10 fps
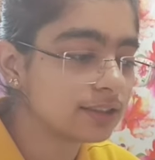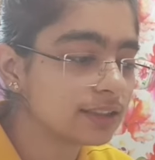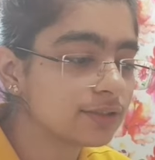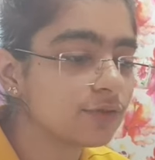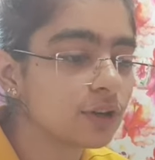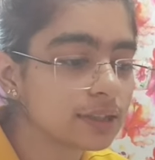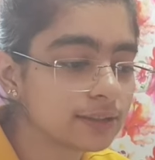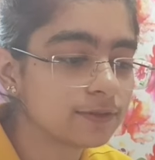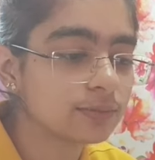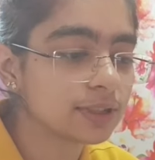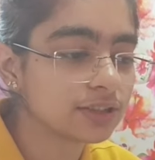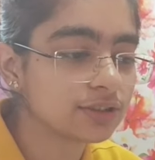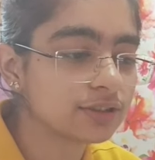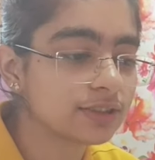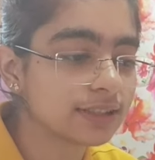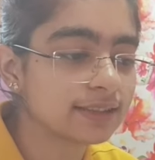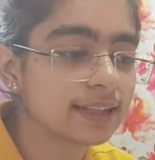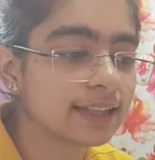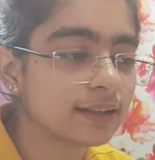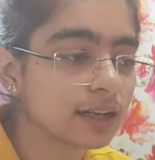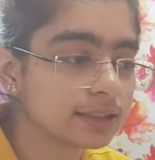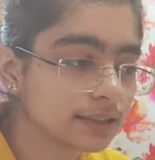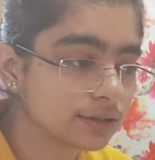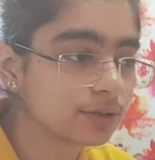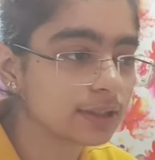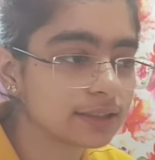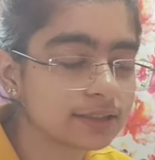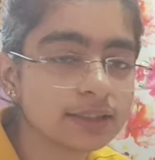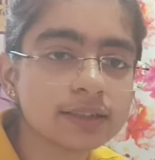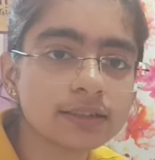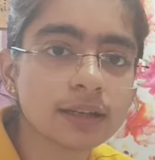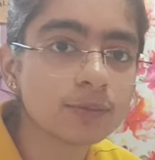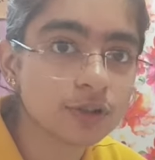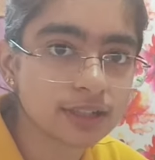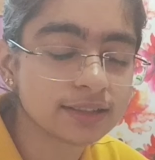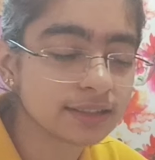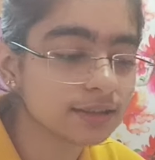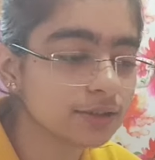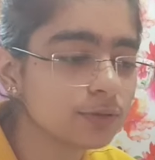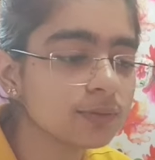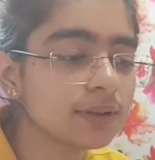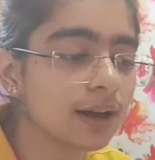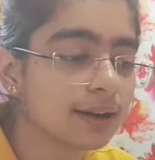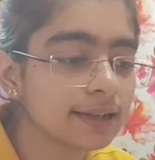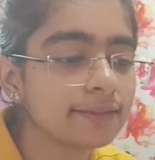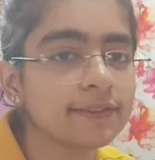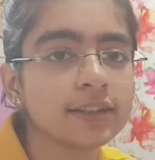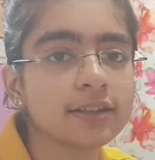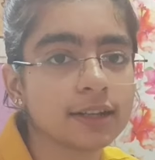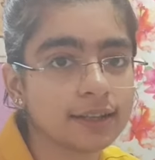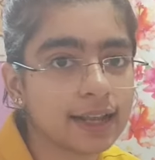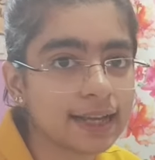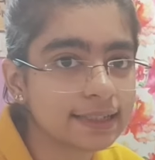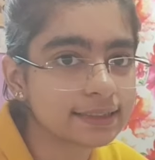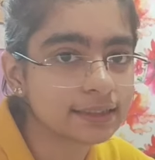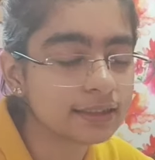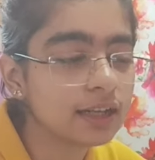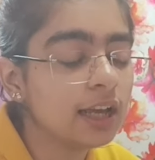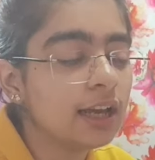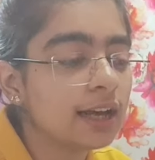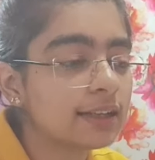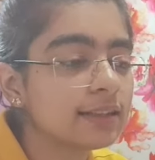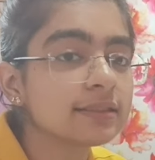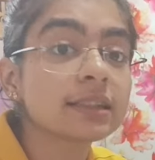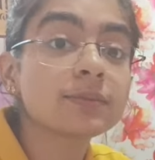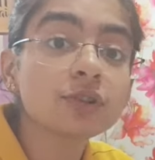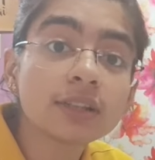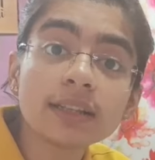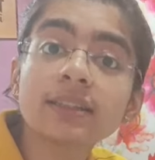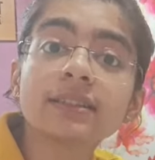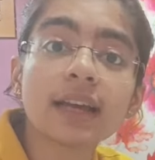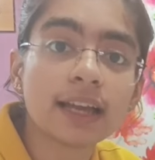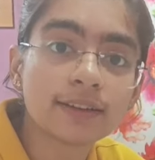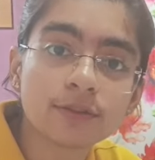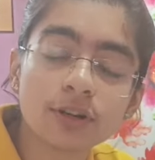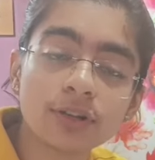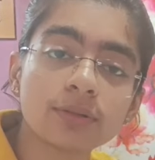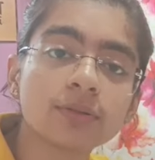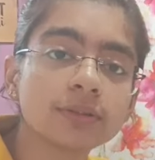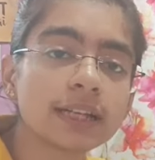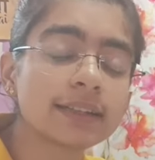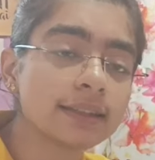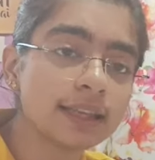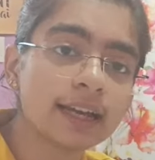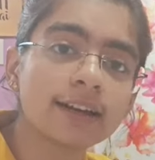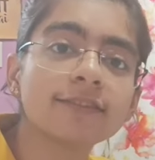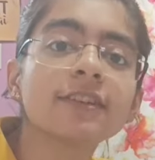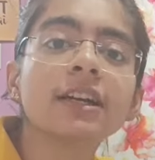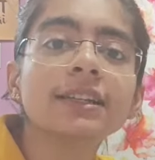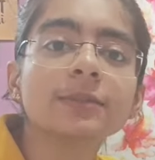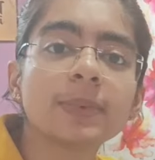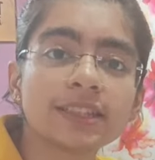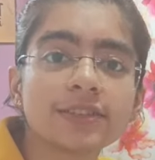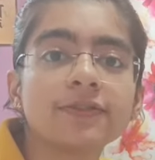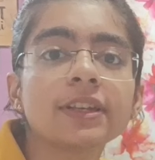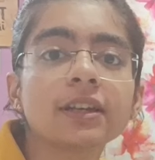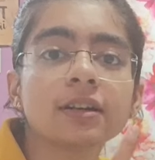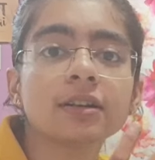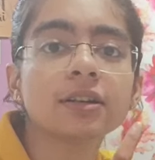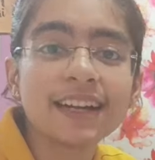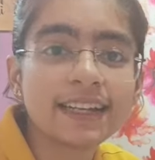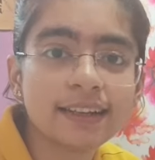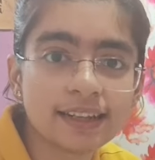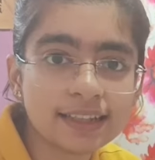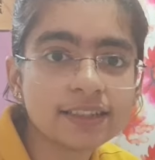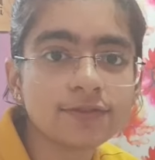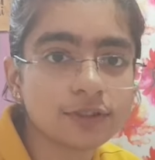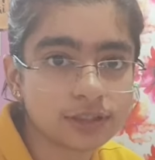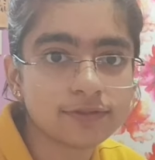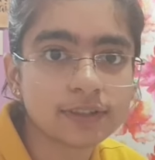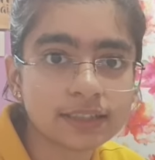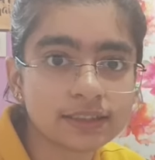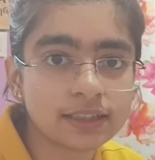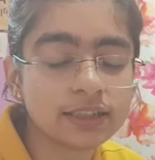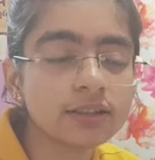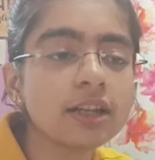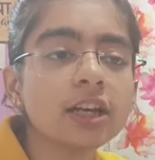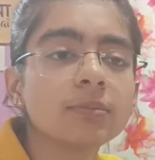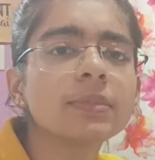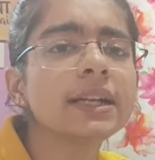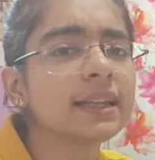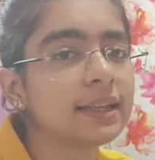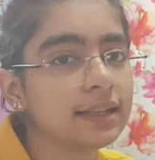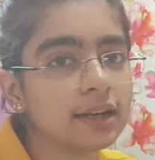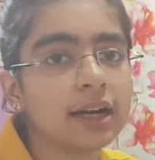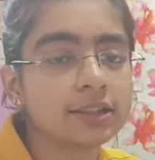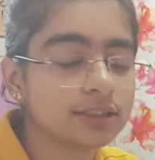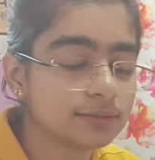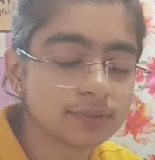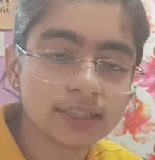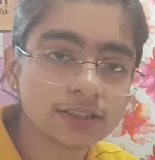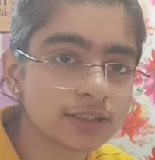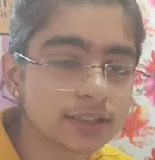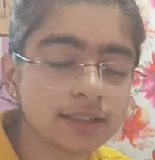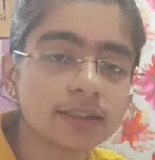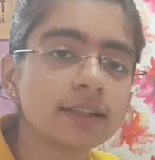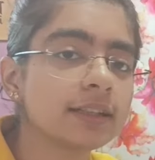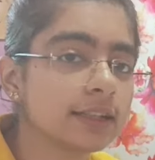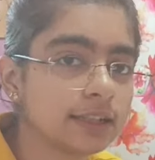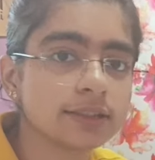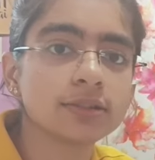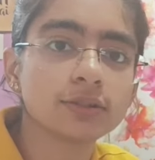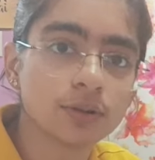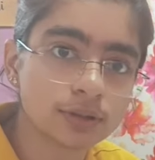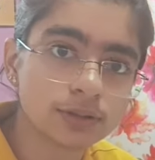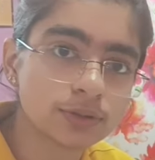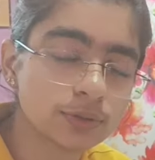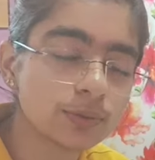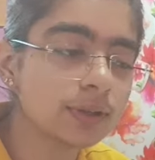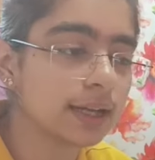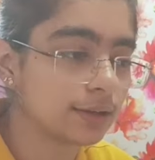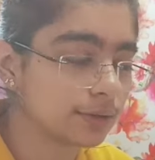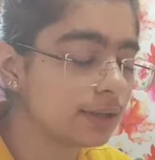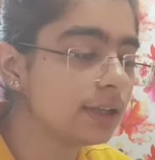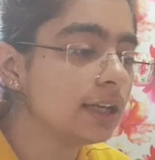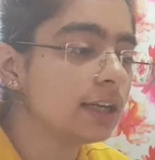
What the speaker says: Just for information, just like other colleges, some colleges you can't wear rags here, and in some colleges I have got to know that they have specific white dress for the first year, but in our GMCH Chandigarh it is not so at all.